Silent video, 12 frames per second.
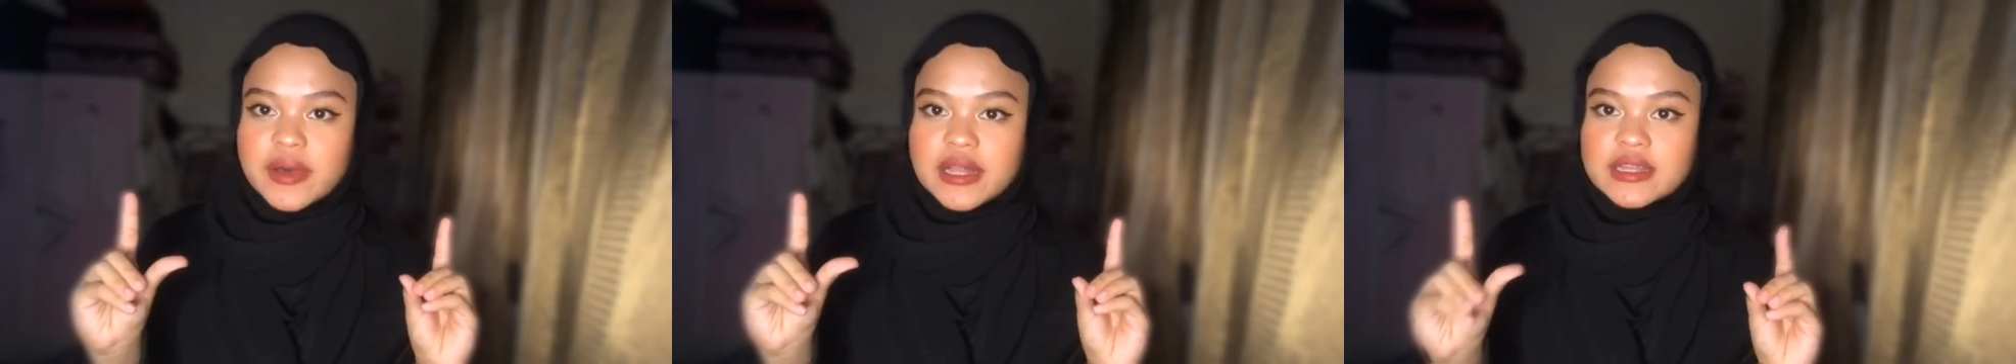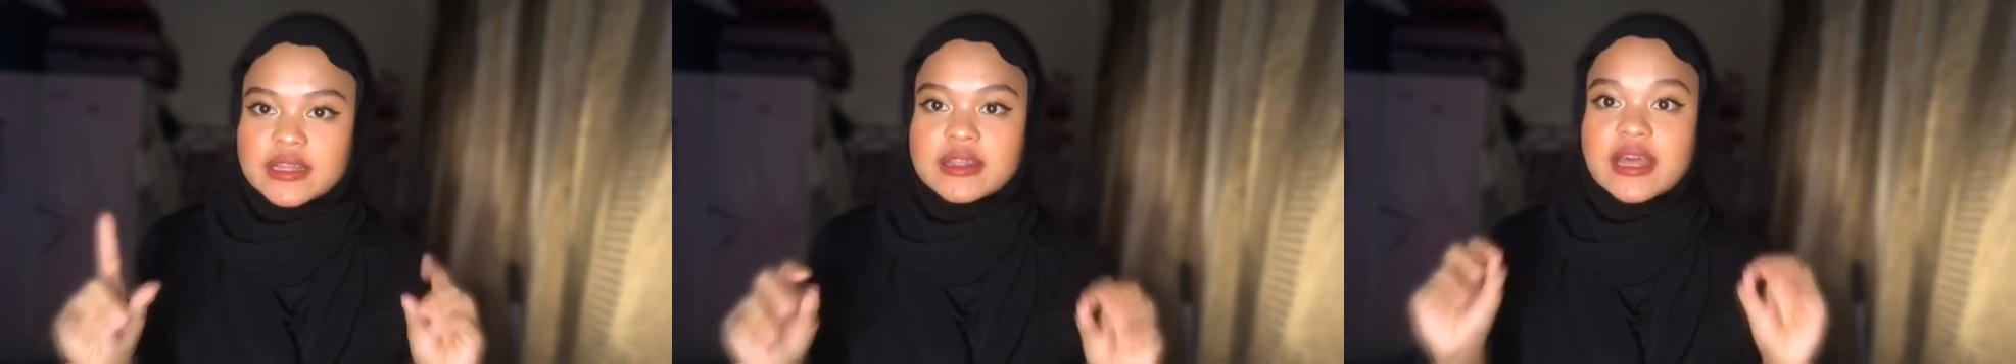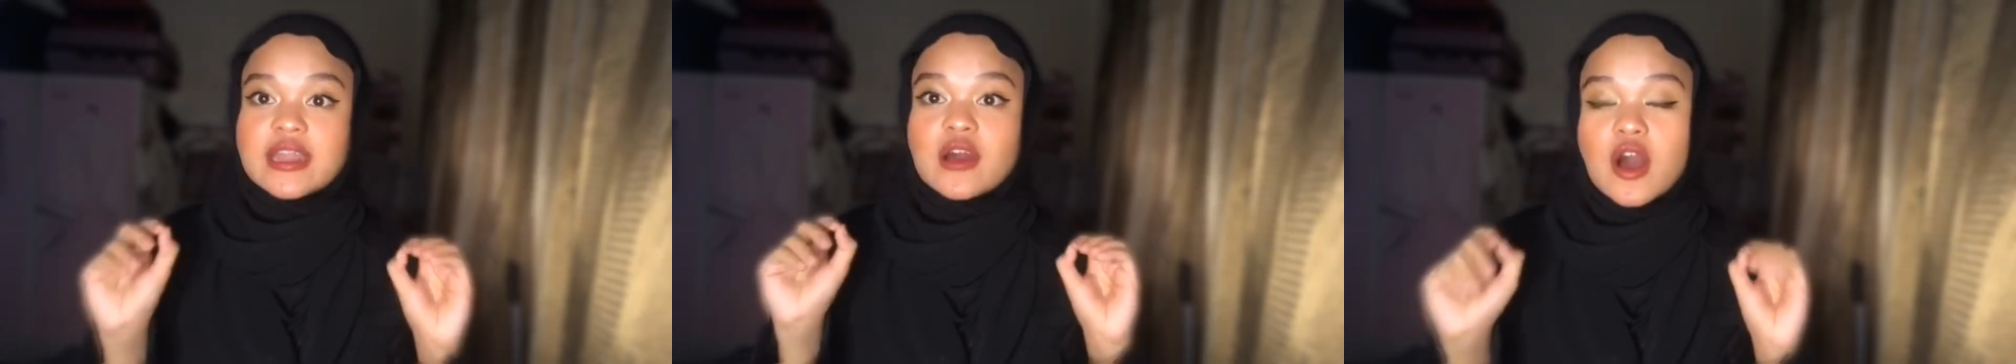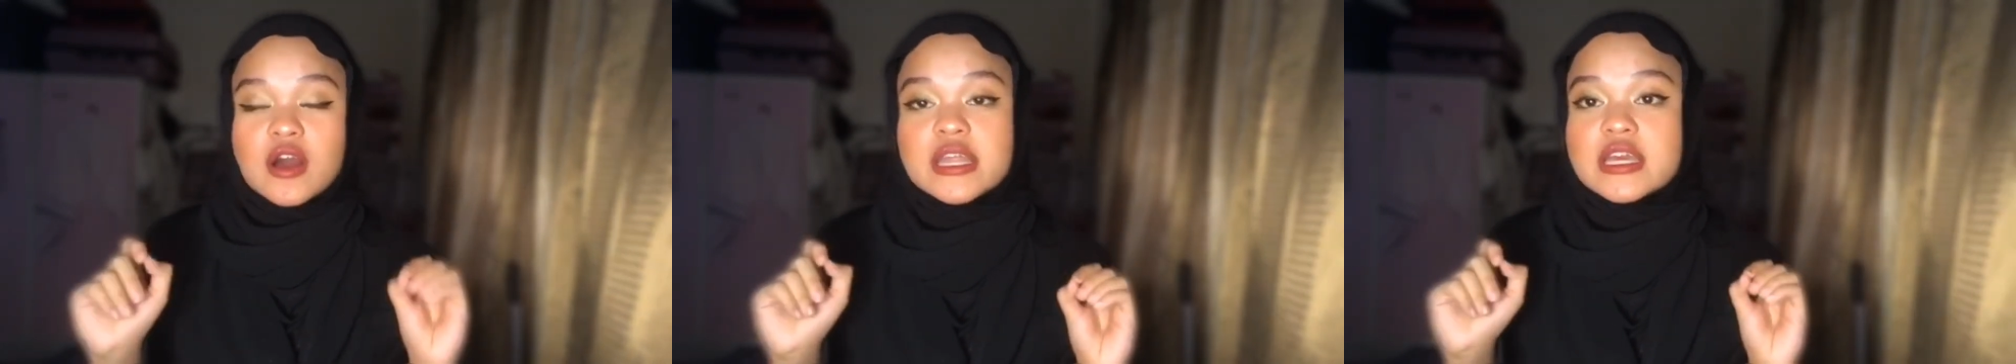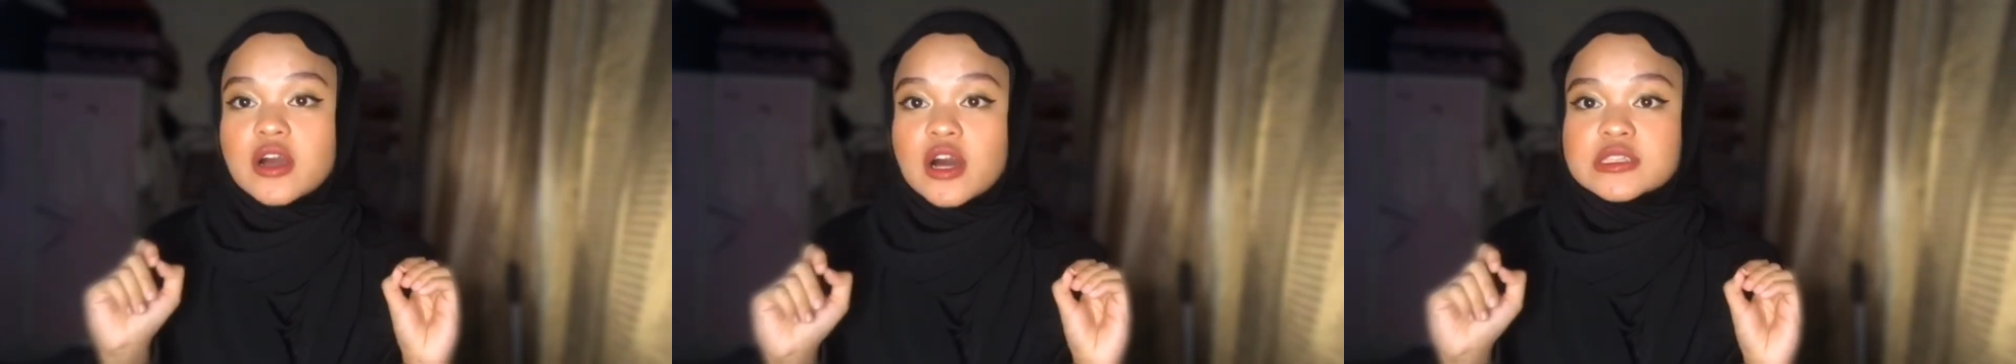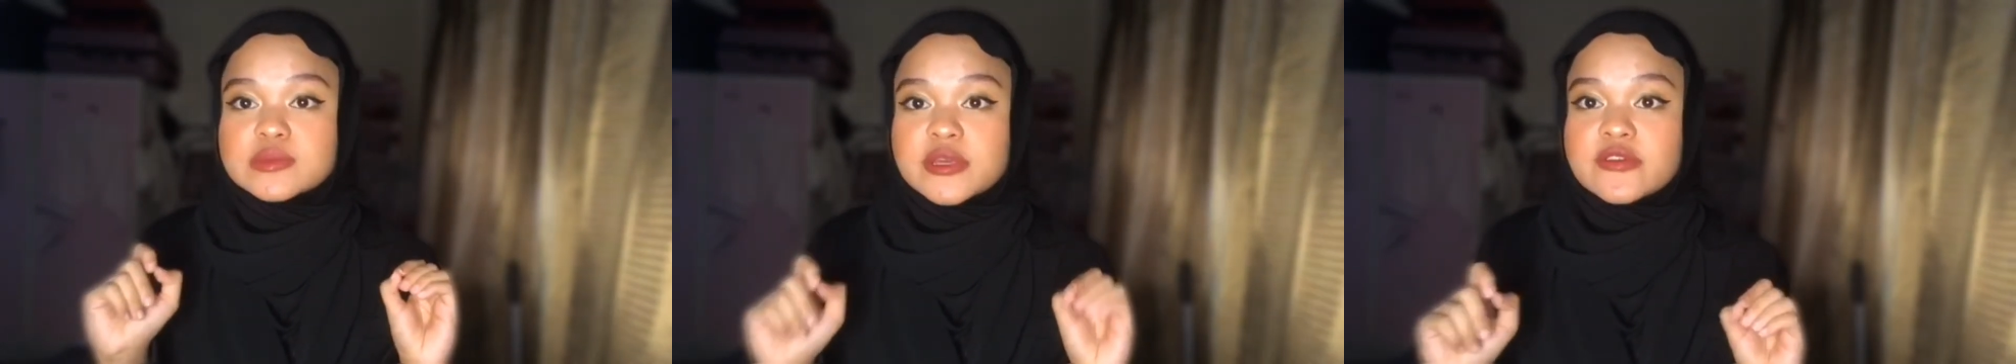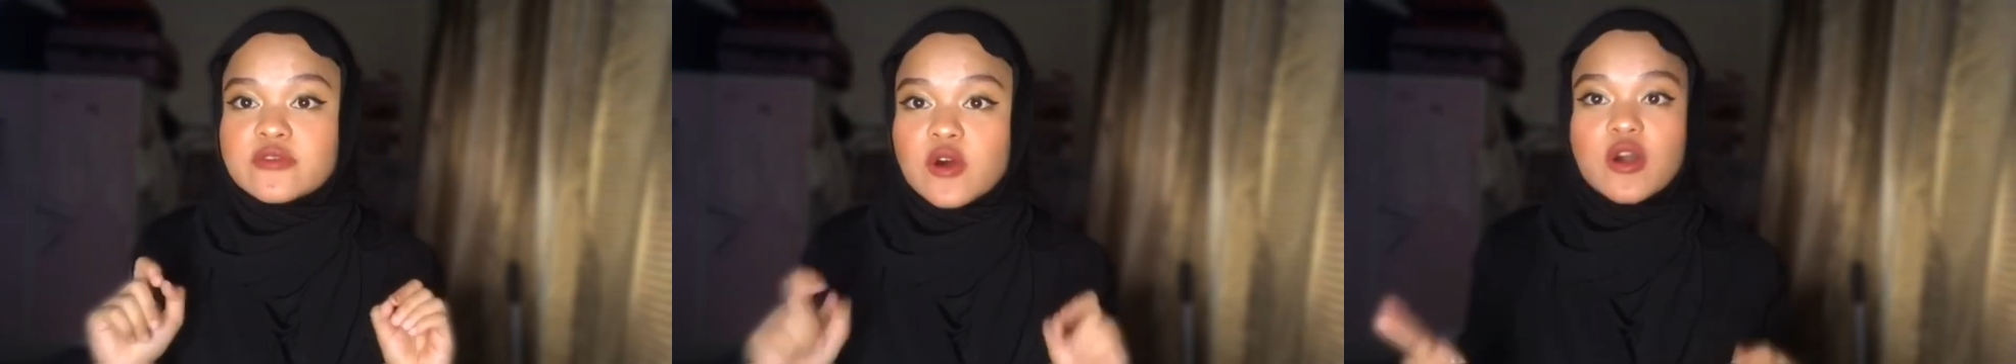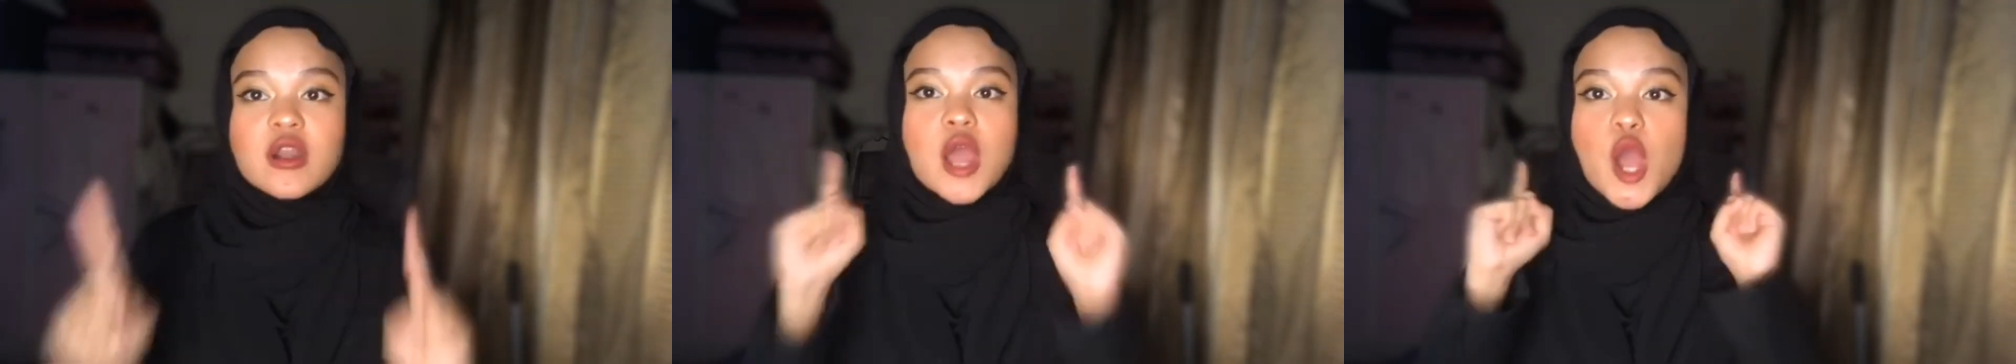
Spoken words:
palette that only cost me for